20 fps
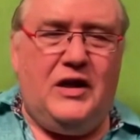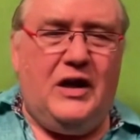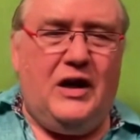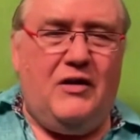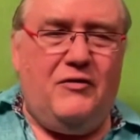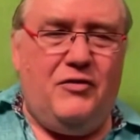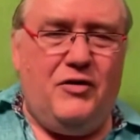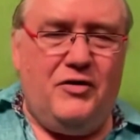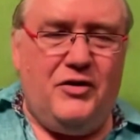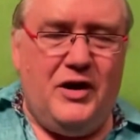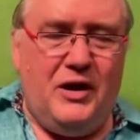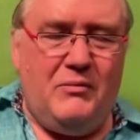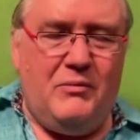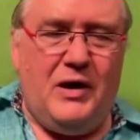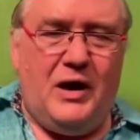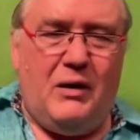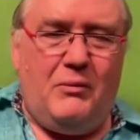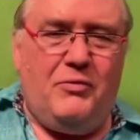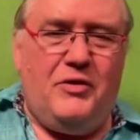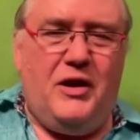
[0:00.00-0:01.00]
care for them,
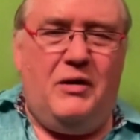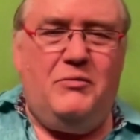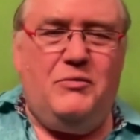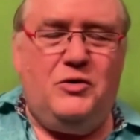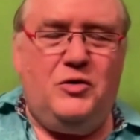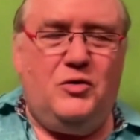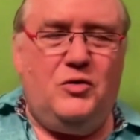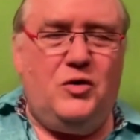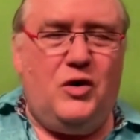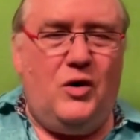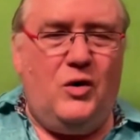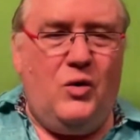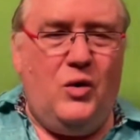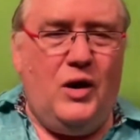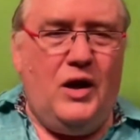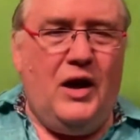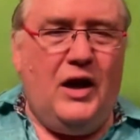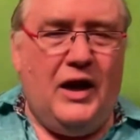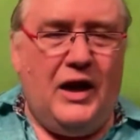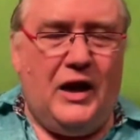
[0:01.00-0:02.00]
help them to grow,
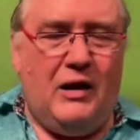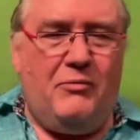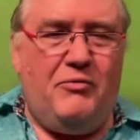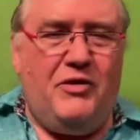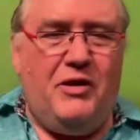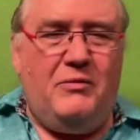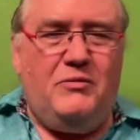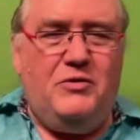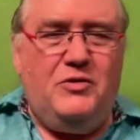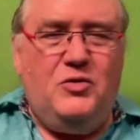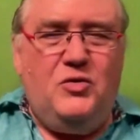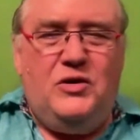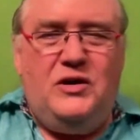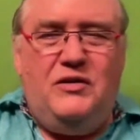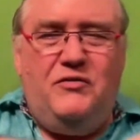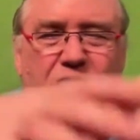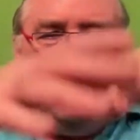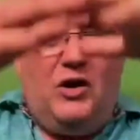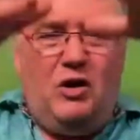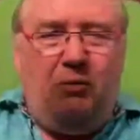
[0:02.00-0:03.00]
help them to
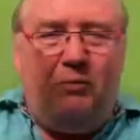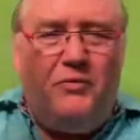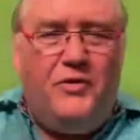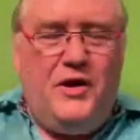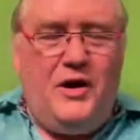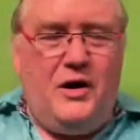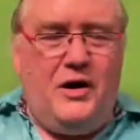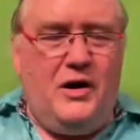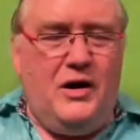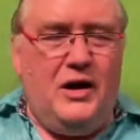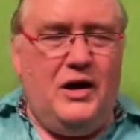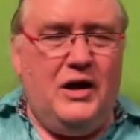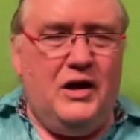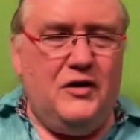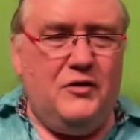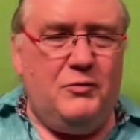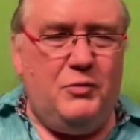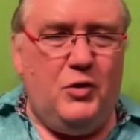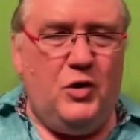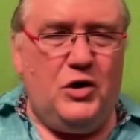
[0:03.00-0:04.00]
develop their
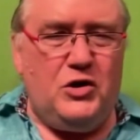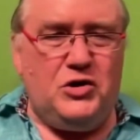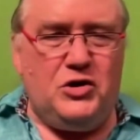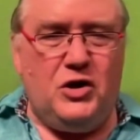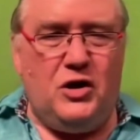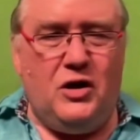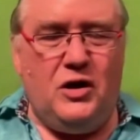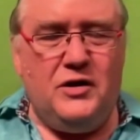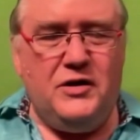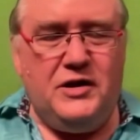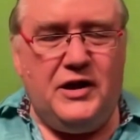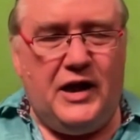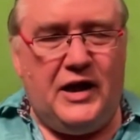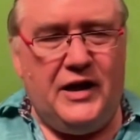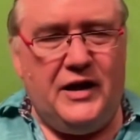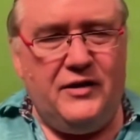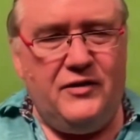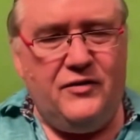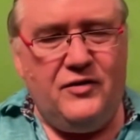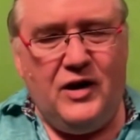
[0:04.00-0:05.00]
spiritual
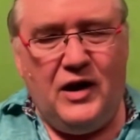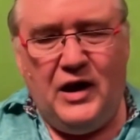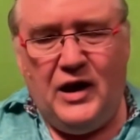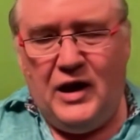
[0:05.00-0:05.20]
talents.